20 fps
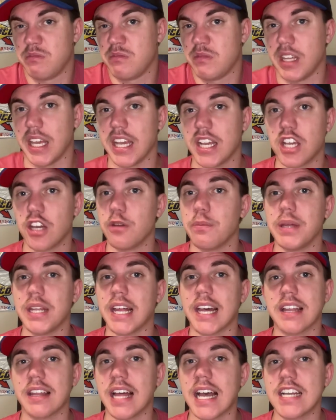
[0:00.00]
It could have been
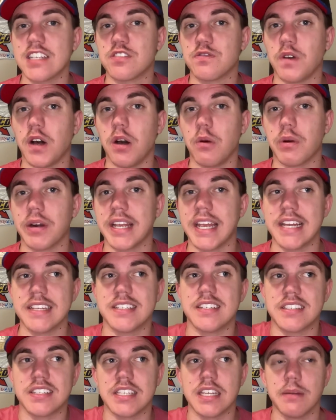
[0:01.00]
like last fall where he has
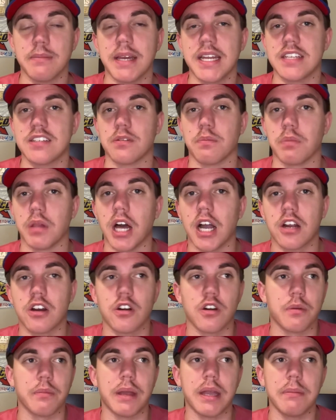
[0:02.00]
his teammate as a
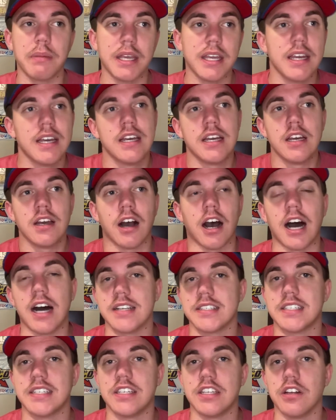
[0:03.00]
blocker, or maybe
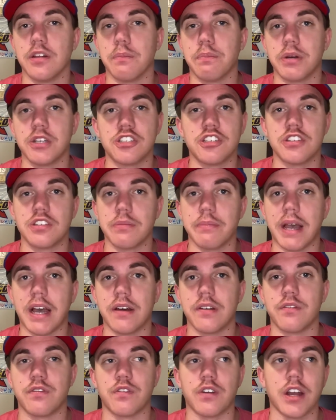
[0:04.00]
Austin Dillon pushes him out
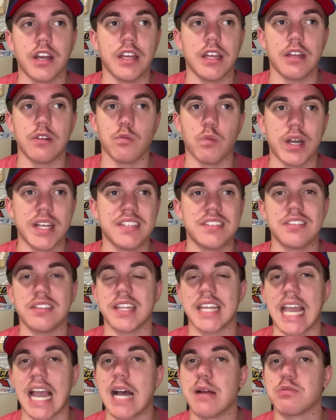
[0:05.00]
in front and waits till
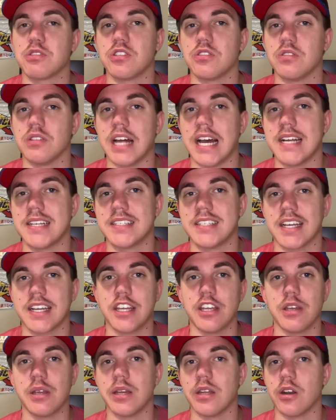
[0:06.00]
the absolute last second.
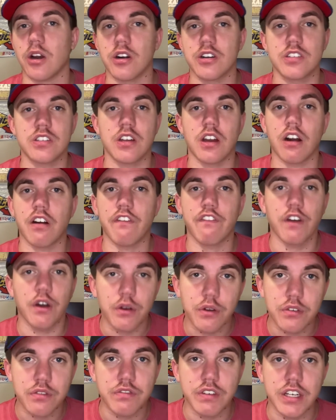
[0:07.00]
You get an RCR
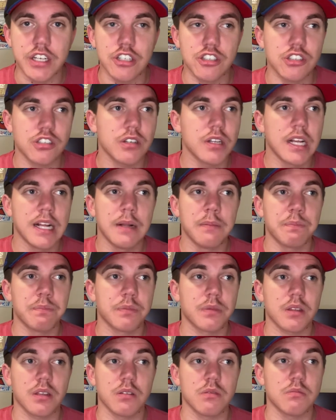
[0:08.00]
photo finish.
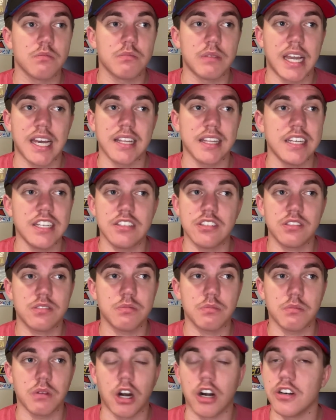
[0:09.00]
At least
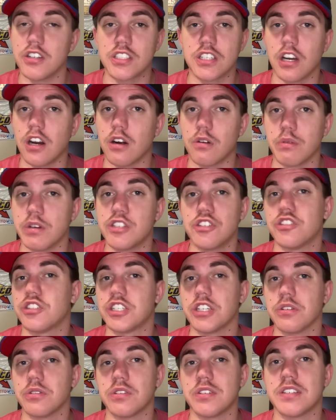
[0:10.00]
RCR, Richard
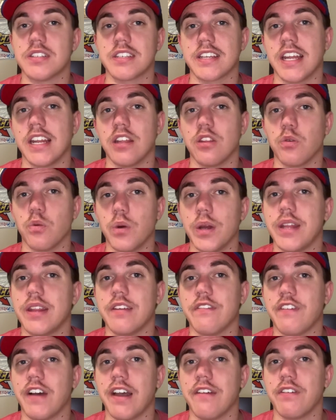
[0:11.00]
Childress is getting the win in
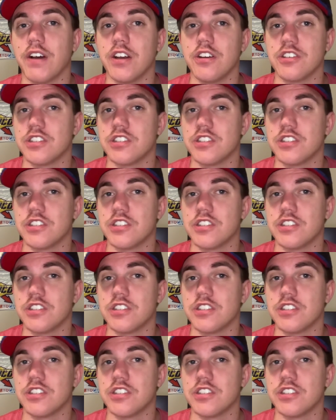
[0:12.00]
the 500.